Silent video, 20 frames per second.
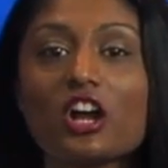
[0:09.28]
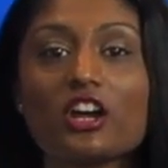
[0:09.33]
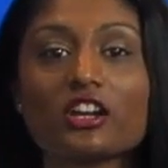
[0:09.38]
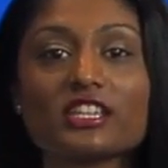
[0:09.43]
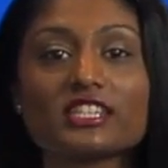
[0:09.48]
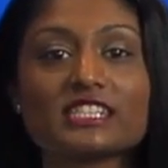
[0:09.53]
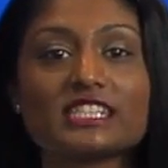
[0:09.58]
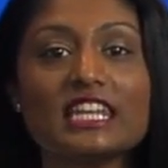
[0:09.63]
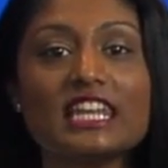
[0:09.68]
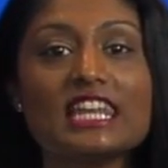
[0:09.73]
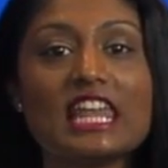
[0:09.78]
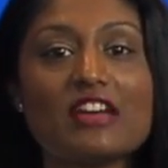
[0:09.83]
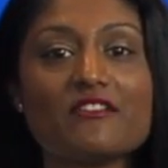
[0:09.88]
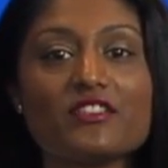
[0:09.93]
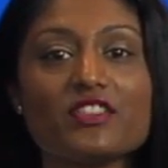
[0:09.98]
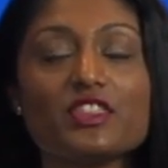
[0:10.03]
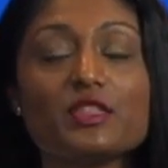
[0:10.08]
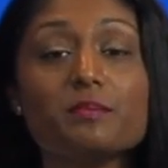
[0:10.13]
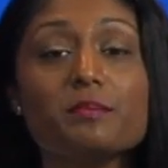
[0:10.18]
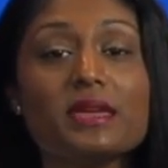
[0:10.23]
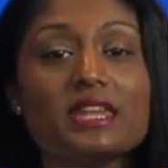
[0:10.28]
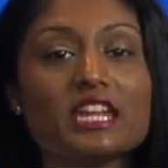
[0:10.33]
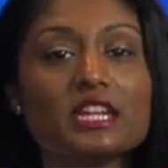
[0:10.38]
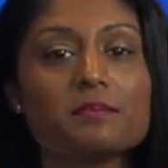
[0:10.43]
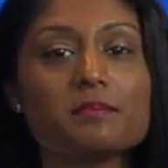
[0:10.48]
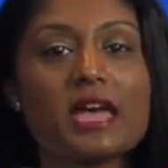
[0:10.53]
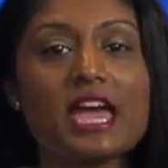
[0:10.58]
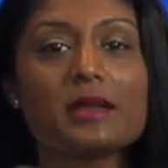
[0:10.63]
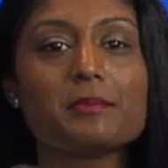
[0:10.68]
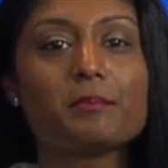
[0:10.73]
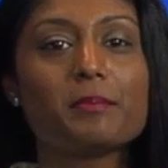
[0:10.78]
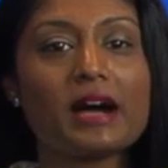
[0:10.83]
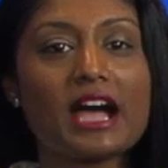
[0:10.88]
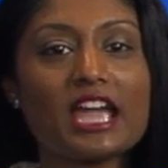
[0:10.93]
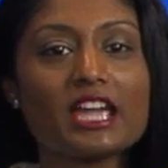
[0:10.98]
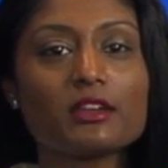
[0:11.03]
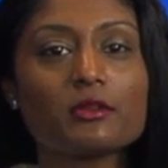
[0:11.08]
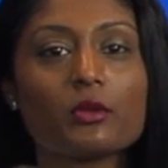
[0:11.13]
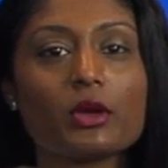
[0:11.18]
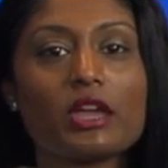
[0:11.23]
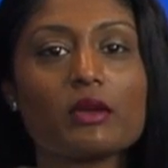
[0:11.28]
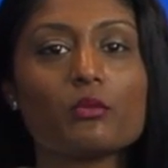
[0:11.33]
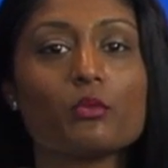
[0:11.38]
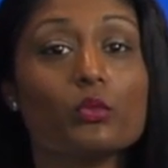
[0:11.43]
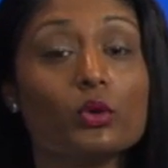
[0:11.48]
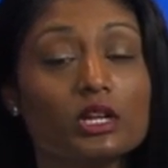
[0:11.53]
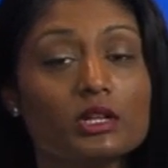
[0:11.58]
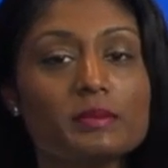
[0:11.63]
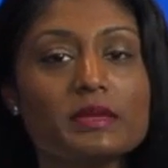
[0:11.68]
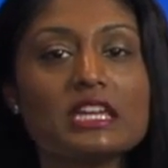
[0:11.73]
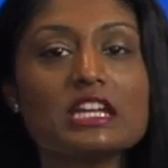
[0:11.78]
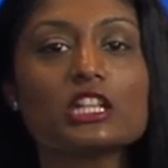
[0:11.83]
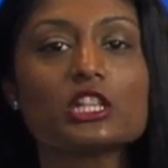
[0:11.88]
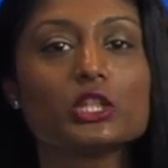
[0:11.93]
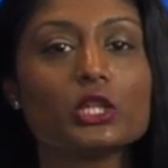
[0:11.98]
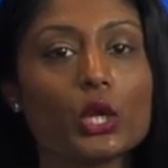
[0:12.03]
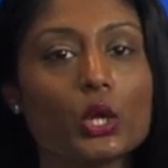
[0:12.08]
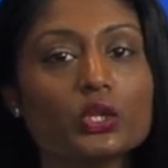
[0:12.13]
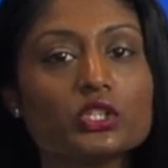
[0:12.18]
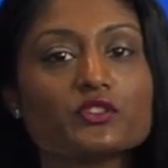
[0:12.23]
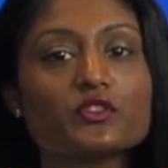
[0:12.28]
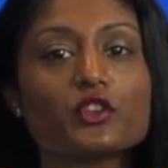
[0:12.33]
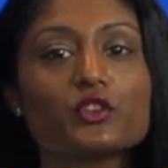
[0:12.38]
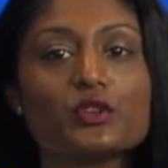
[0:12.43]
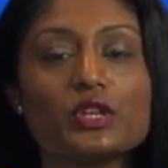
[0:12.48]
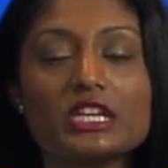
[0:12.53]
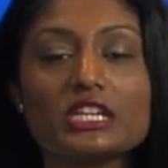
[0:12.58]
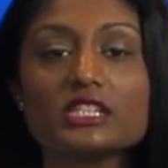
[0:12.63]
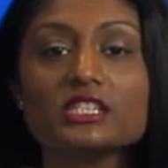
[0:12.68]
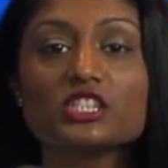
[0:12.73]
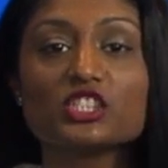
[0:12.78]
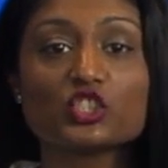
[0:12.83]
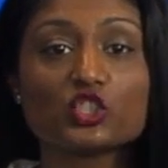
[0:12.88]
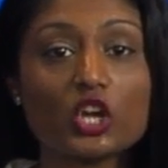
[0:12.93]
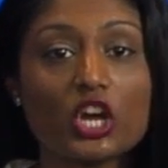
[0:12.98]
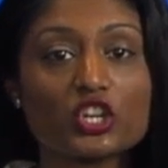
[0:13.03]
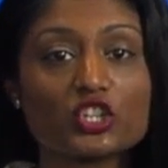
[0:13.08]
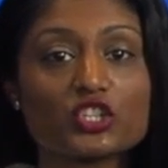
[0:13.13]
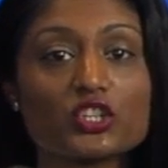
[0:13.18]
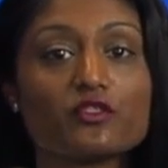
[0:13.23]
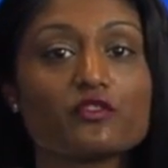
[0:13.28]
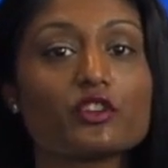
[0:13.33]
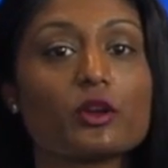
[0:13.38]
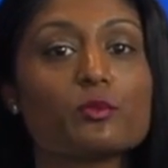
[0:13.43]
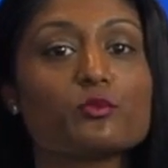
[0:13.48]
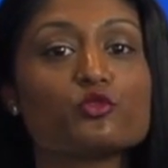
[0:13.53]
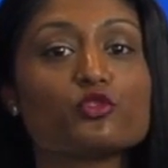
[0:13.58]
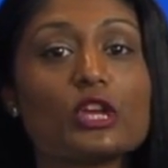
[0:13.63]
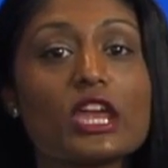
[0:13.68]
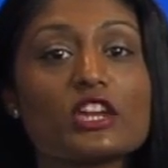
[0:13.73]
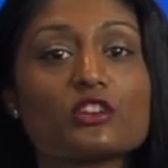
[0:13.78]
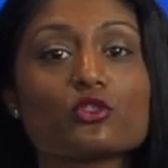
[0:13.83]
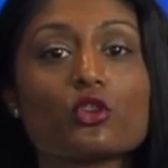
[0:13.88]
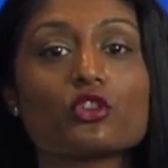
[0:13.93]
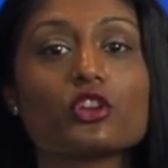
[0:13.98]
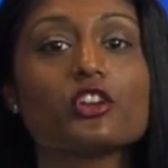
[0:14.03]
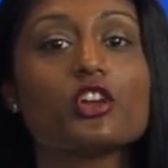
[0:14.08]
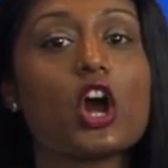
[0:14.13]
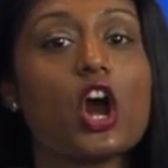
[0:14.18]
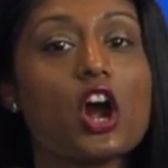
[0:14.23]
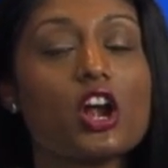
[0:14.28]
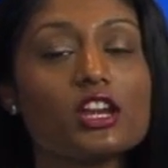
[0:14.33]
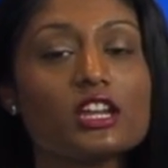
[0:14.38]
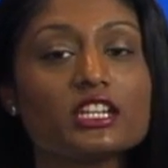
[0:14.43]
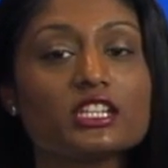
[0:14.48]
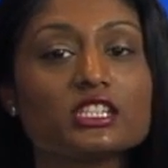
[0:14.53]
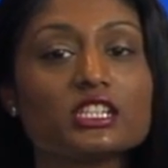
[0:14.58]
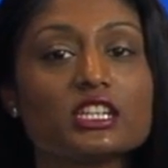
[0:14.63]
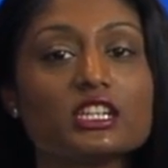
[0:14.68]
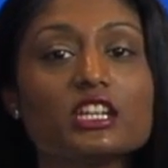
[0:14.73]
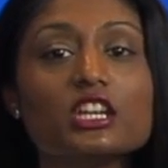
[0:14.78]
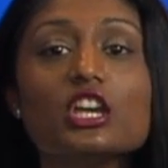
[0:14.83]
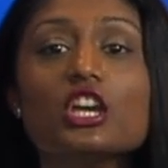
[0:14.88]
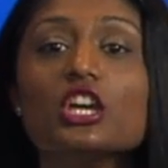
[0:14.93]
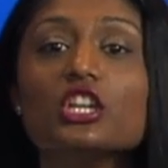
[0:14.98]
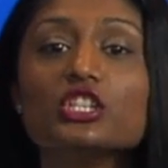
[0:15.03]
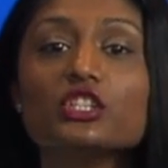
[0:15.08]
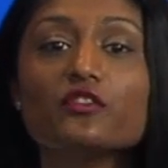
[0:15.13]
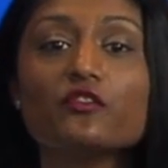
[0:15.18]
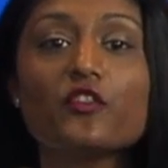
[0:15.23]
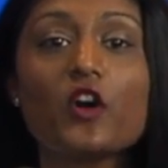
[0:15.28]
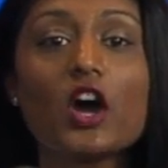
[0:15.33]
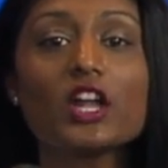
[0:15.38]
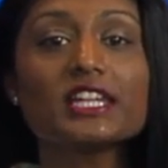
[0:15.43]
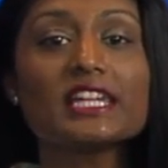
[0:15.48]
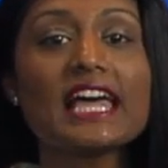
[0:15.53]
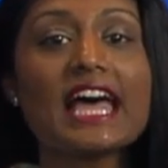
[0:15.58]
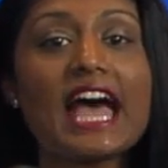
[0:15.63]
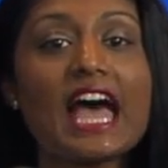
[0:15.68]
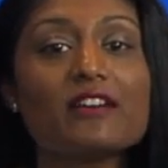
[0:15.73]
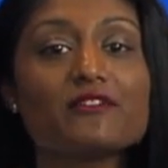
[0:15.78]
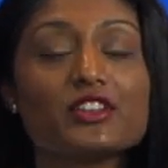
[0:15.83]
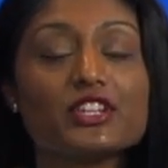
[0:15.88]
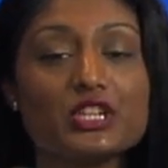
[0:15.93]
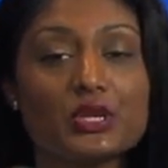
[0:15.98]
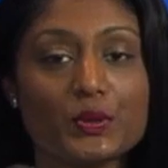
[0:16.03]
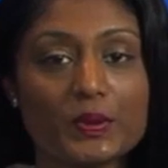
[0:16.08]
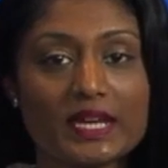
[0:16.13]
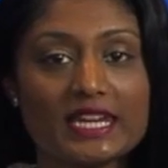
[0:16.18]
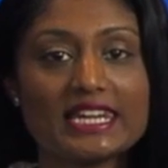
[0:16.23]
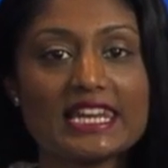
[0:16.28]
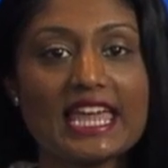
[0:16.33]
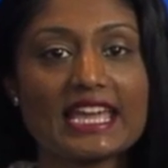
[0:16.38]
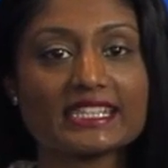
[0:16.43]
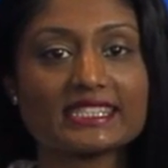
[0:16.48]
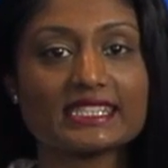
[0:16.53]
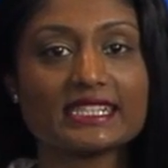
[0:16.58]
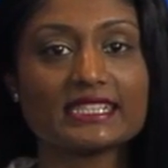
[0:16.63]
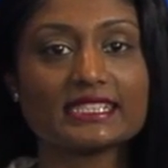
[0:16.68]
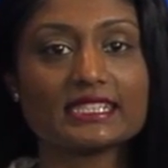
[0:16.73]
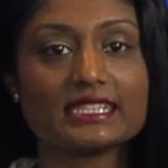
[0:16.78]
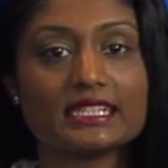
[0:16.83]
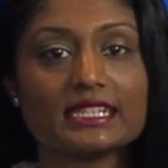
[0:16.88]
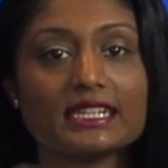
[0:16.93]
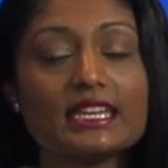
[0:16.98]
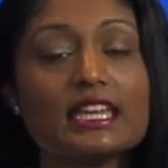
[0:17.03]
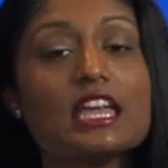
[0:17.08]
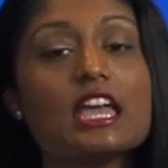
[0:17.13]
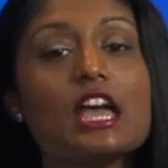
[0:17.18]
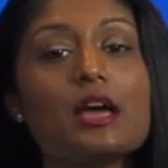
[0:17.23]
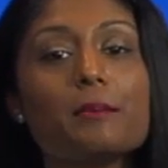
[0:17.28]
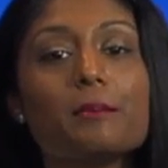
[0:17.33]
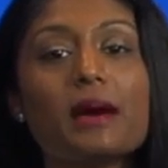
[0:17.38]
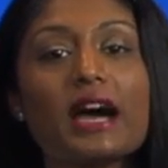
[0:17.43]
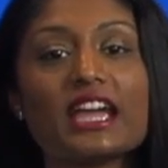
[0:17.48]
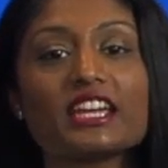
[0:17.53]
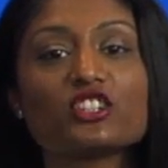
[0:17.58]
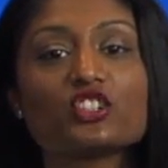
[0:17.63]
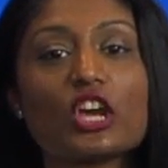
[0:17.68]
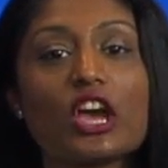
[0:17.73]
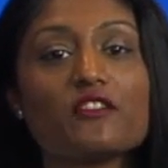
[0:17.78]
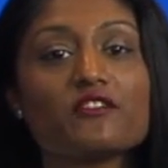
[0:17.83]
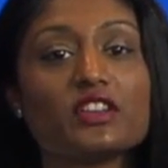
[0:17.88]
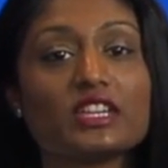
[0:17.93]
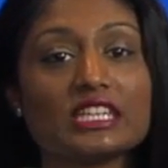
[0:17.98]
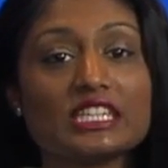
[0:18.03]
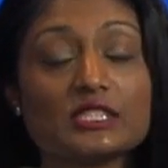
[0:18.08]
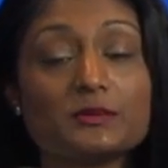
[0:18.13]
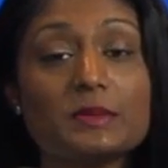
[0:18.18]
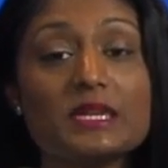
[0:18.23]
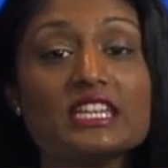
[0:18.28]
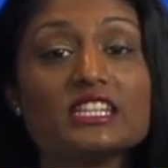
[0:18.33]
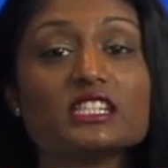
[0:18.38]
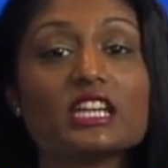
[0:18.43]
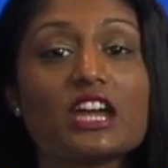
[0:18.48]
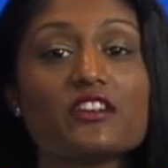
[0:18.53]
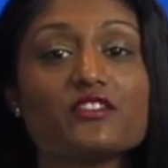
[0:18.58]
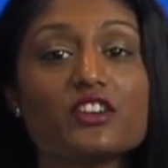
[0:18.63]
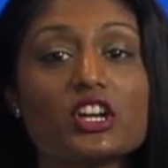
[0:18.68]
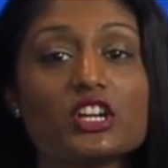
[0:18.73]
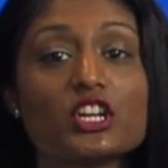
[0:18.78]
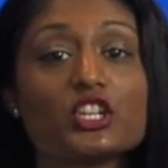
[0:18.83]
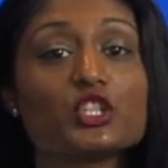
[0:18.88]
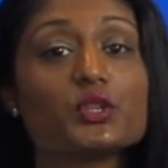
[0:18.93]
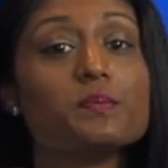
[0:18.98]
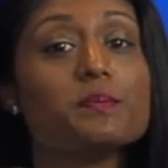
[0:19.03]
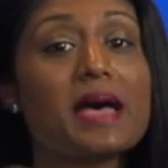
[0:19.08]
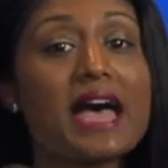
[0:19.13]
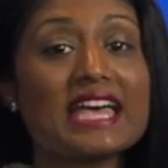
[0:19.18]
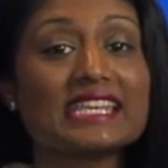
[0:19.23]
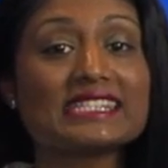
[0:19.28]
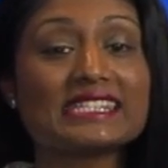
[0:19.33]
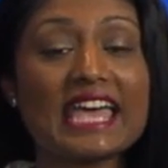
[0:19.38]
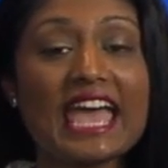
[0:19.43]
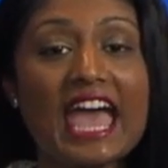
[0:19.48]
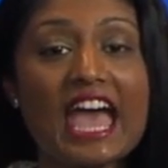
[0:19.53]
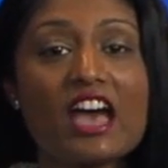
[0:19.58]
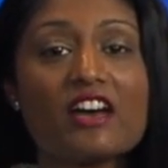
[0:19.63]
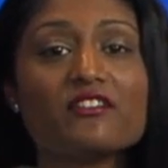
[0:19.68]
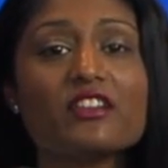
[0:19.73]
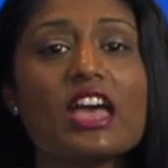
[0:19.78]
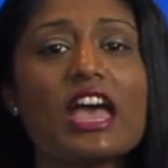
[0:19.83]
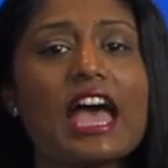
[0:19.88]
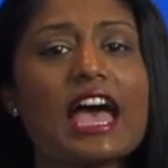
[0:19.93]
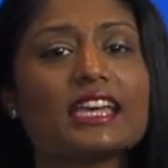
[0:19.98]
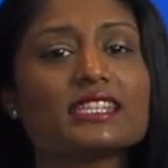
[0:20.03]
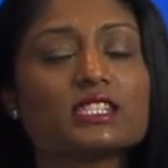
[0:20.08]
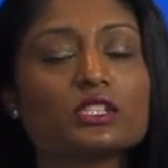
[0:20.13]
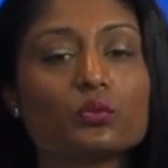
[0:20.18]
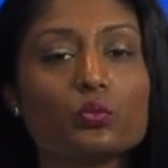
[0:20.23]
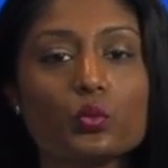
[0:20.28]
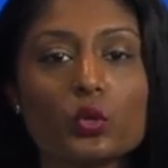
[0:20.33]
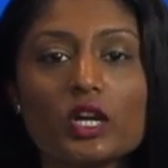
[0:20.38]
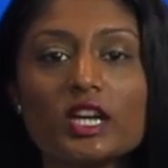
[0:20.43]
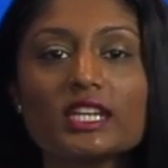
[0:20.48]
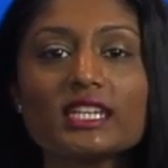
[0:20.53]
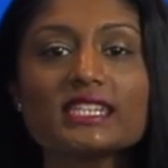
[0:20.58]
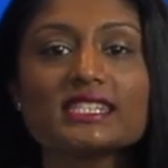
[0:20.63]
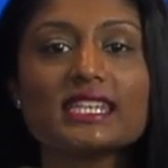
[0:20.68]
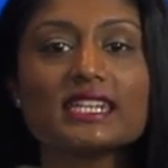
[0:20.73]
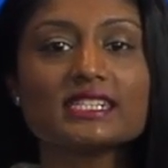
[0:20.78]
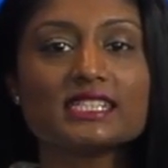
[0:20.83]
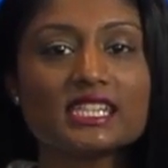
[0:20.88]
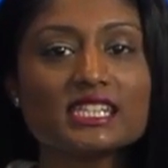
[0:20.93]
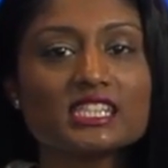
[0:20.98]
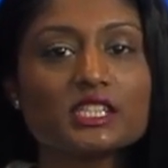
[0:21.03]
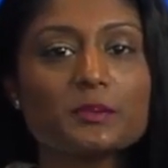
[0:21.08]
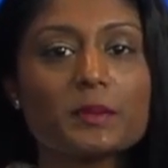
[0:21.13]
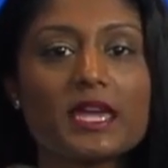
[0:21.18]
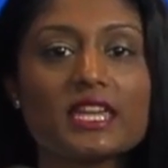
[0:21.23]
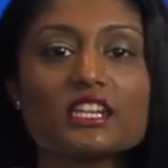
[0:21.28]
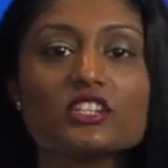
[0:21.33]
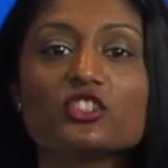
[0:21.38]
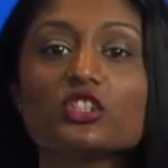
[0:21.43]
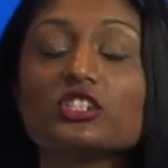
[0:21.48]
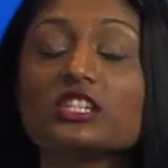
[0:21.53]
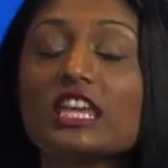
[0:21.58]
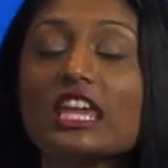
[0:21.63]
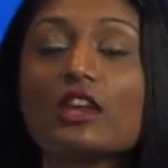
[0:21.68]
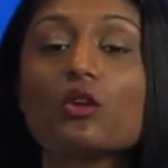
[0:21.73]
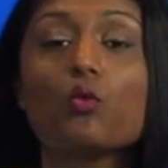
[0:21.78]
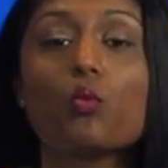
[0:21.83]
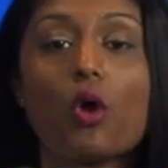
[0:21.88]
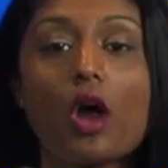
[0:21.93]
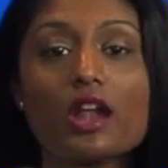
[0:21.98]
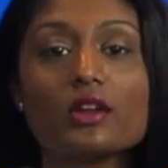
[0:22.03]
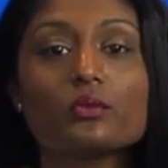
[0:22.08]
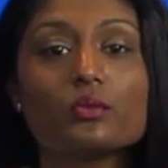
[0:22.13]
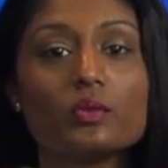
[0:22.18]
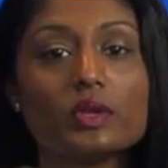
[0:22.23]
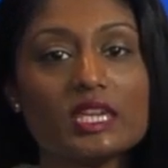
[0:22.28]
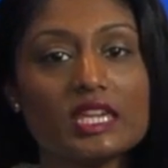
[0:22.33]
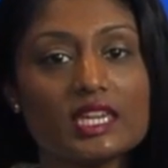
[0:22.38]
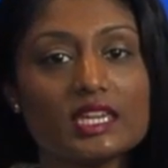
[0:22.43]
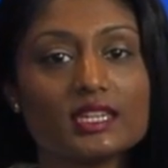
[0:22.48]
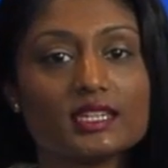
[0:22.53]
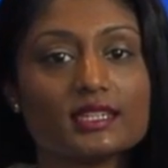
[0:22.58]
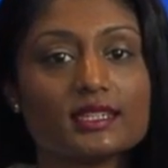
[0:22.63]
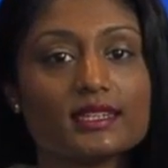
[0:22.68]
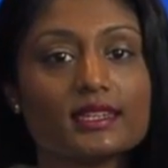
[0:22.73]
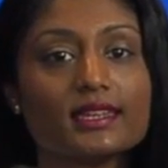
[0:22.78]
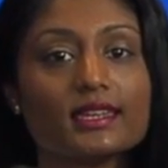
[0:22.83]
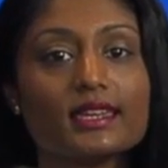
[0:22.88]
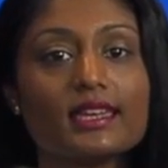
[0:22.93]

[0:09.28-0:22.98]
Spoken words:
August 11, the Minuteman Bikeway will be closed for reconstruction from Drake Road in Arlington to Fotla Avenue in Lexington. Bike traffic is being diverted to Mass Ave as the work is anticipated to take 1 week.